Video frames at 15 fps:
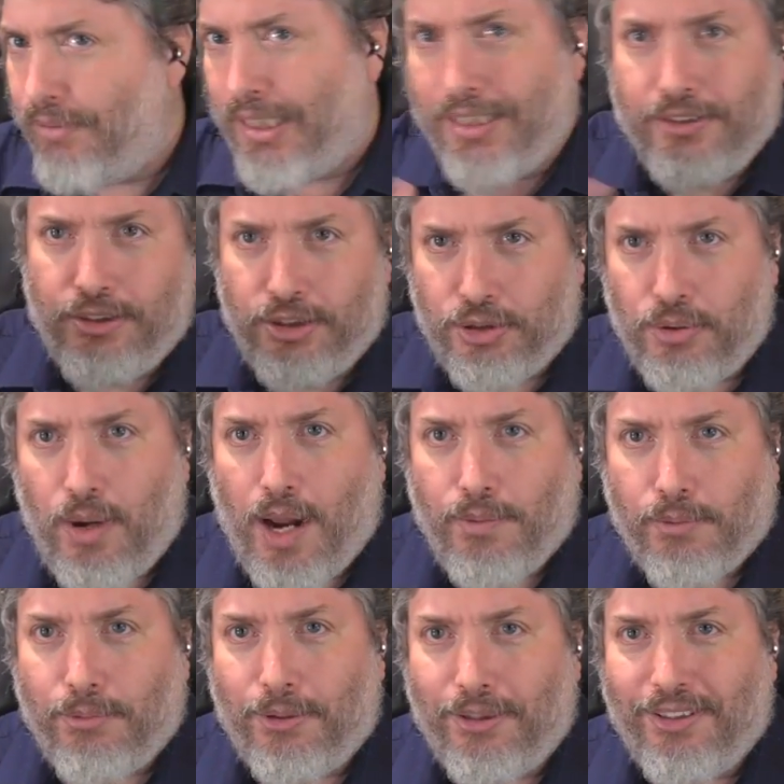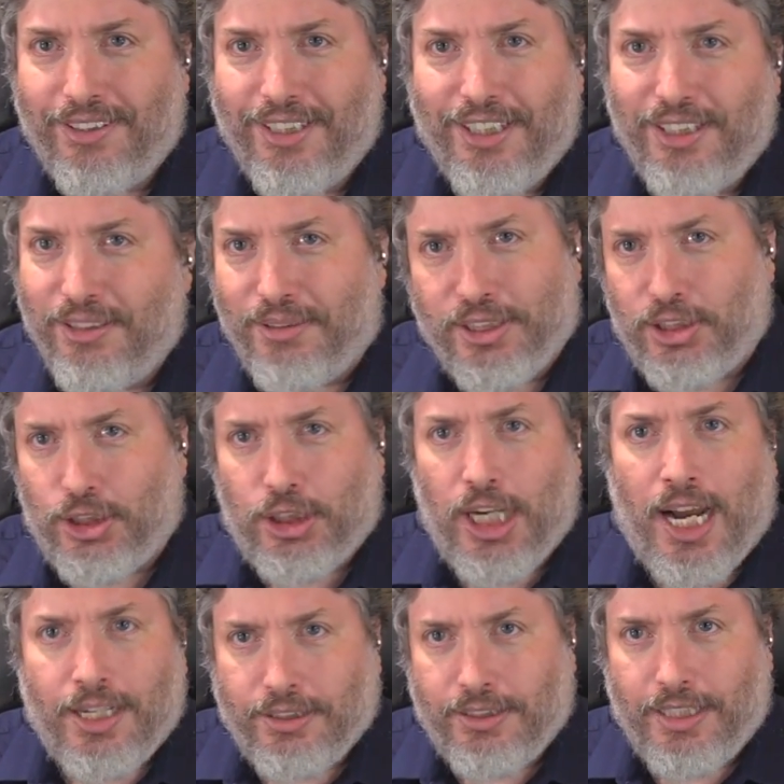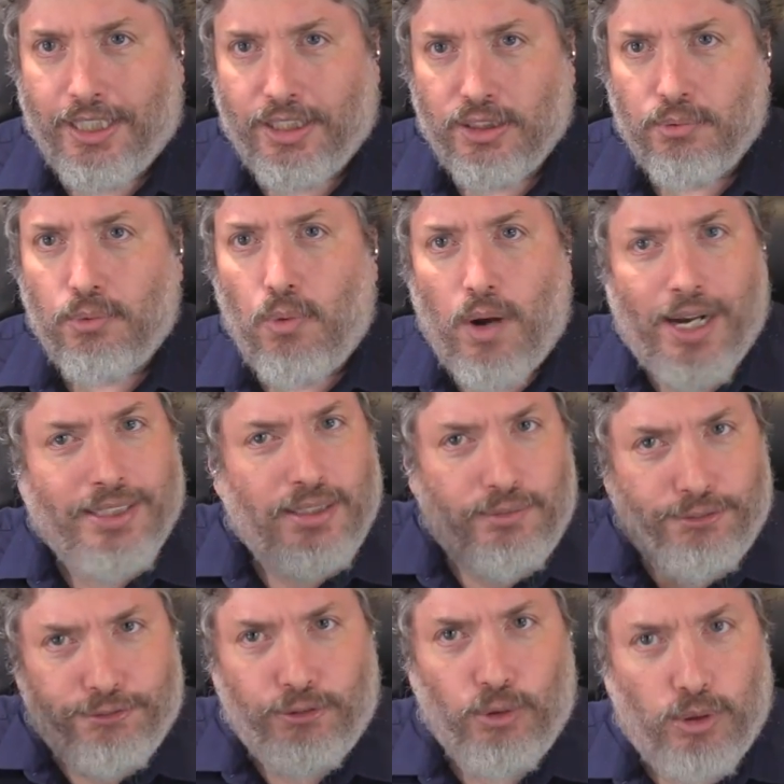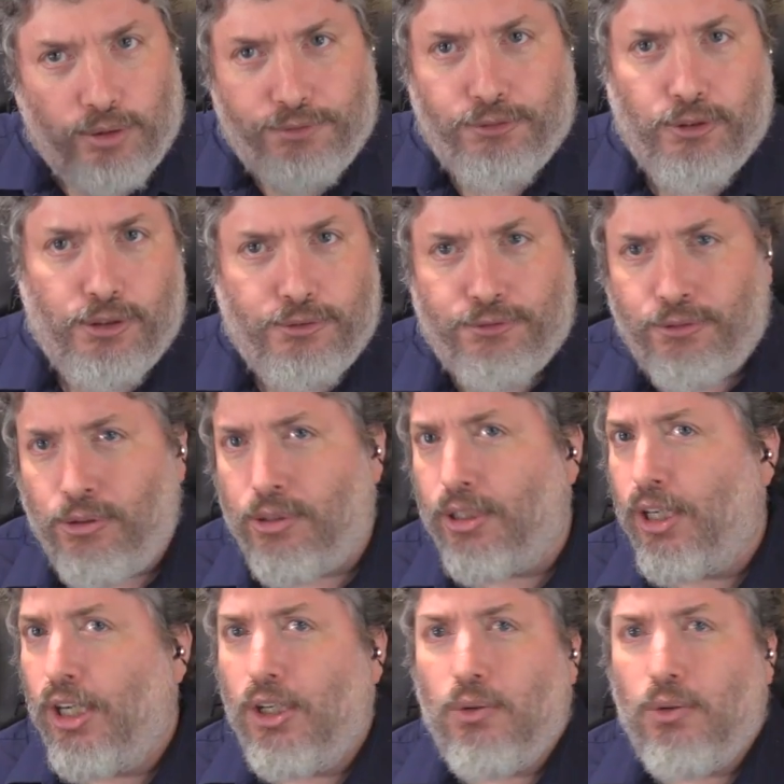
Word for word: indescribable which shocks Daniel. Why is it 444?